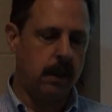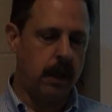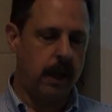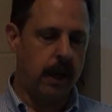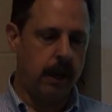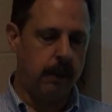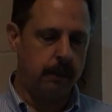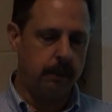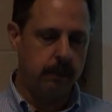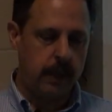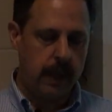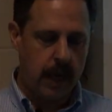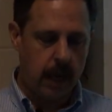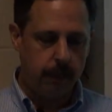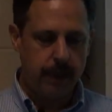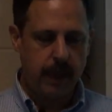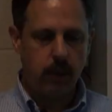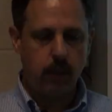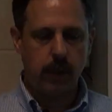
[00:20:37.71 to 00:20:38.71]

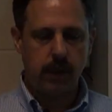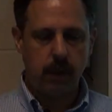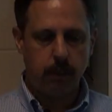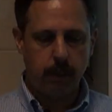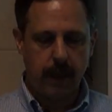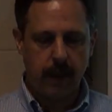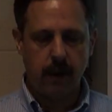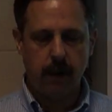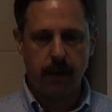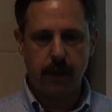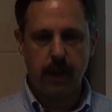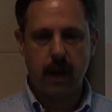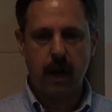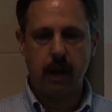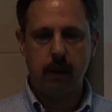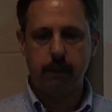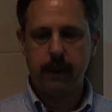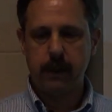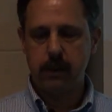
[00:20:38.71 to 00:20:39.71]
helping with the
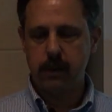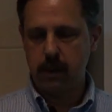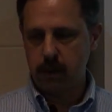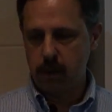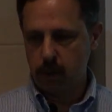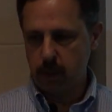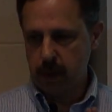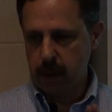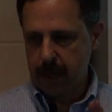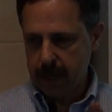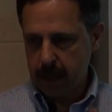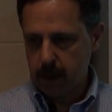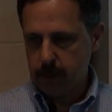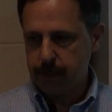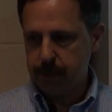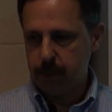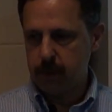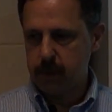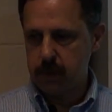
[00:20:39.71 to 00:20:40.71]
marathon, but to
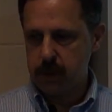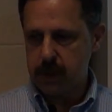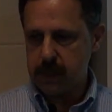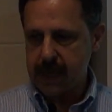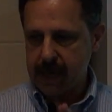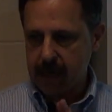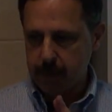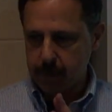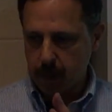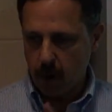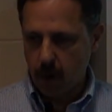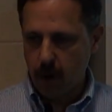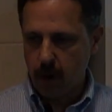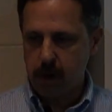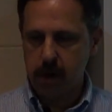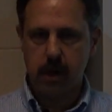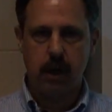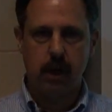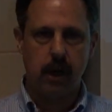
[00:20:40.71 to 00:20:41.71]
help set up
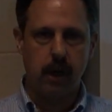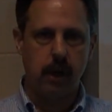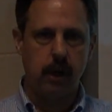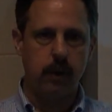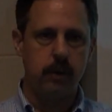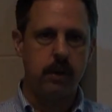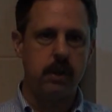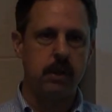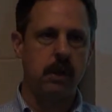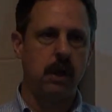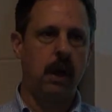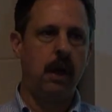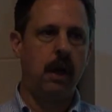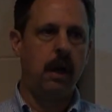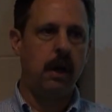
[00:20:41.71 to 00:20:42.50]
AREDN nodes